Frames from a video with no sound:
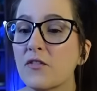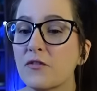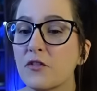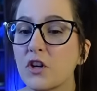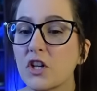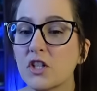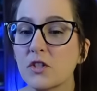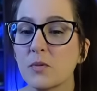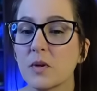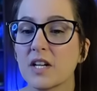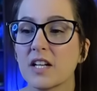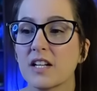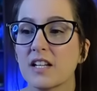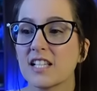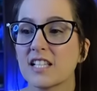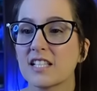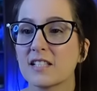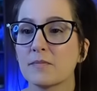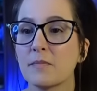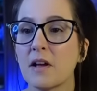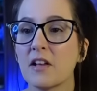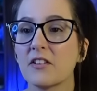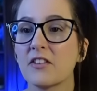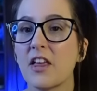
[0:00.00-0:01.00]
first one,
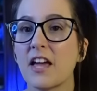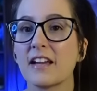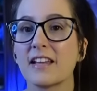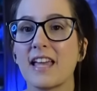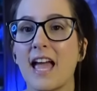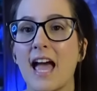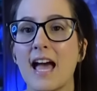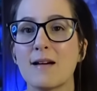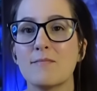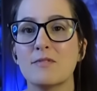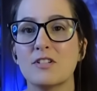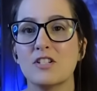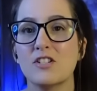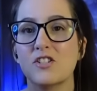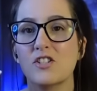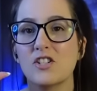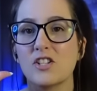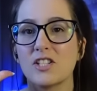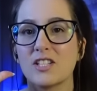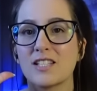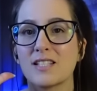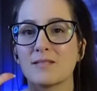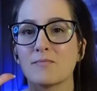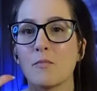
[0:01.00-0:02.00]
smelled like cabbage,
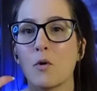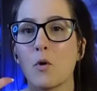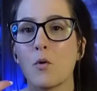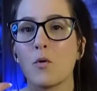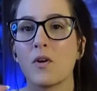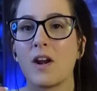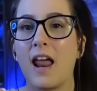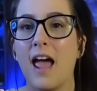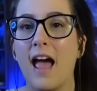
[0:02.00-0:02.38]
small